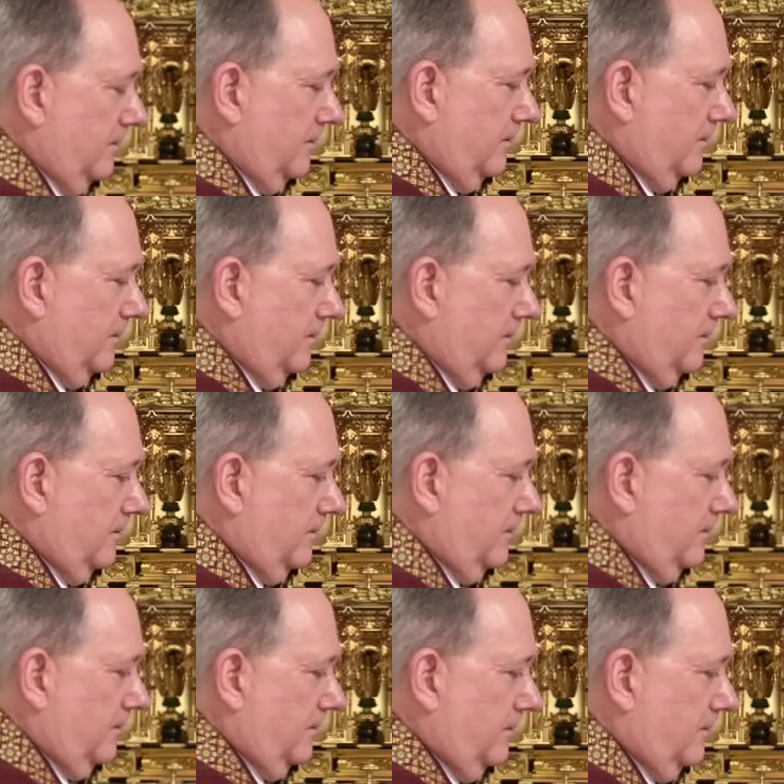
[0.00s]

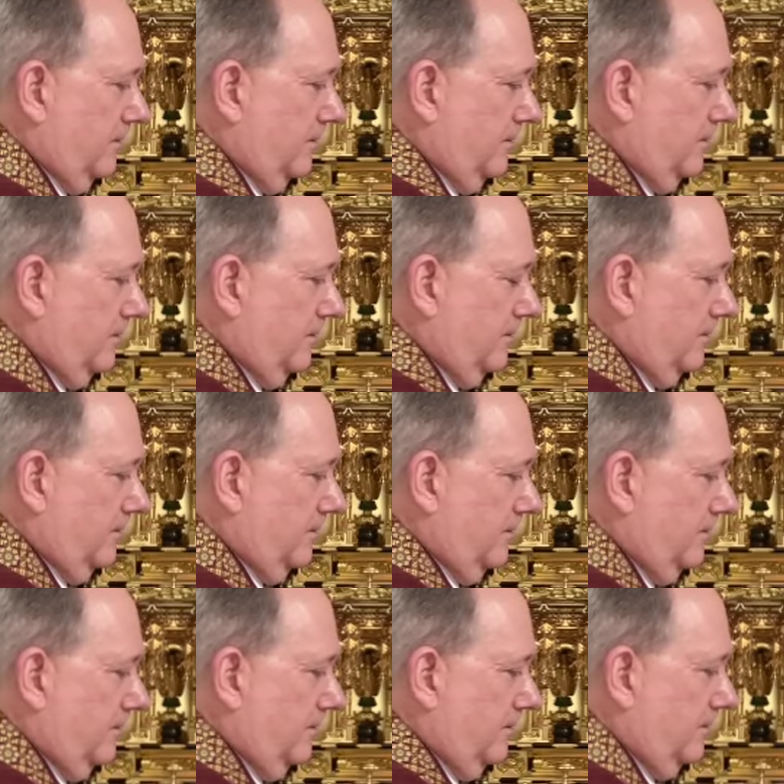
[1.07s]

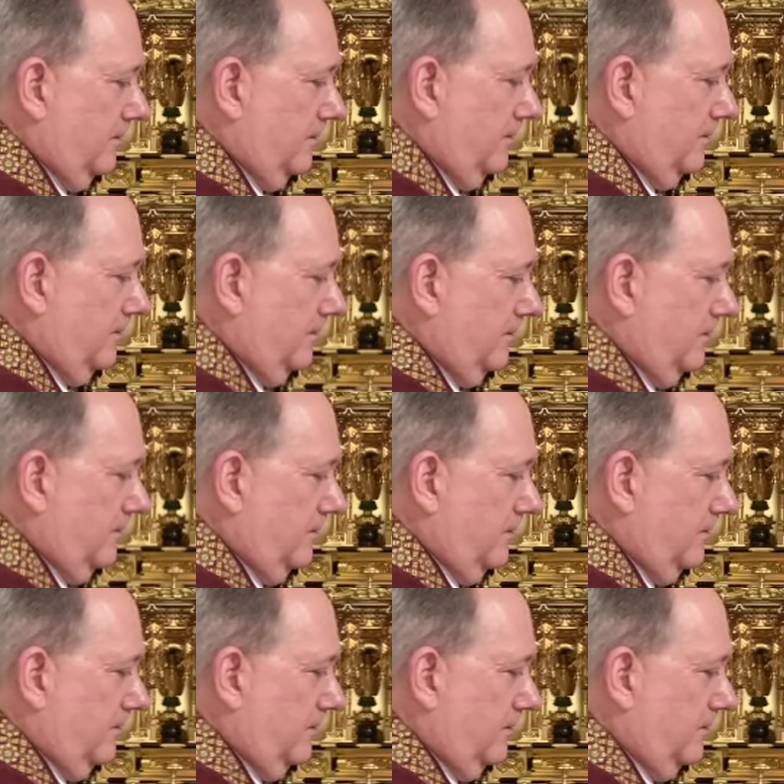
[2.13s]

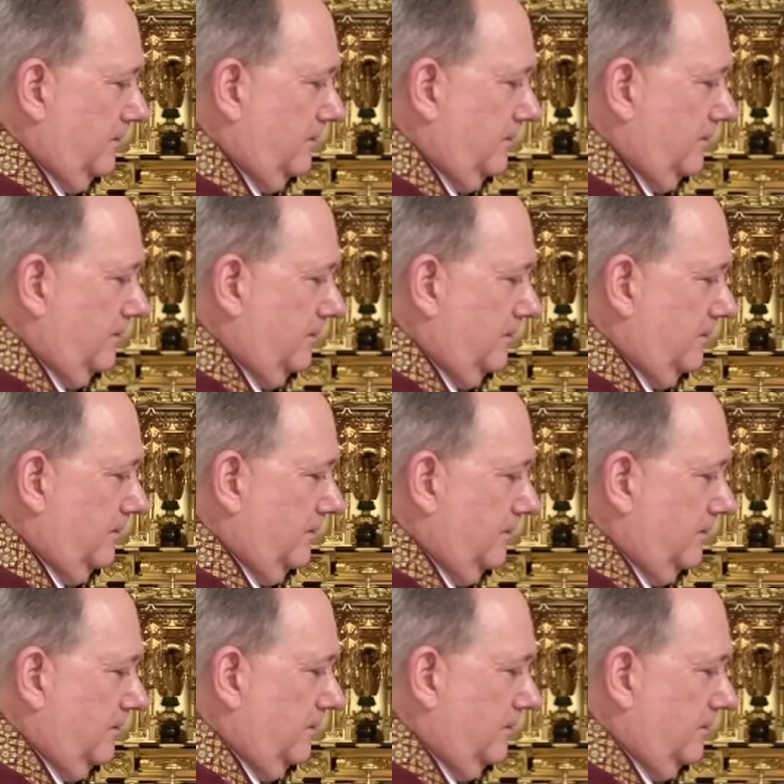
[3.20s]
(no one is talking)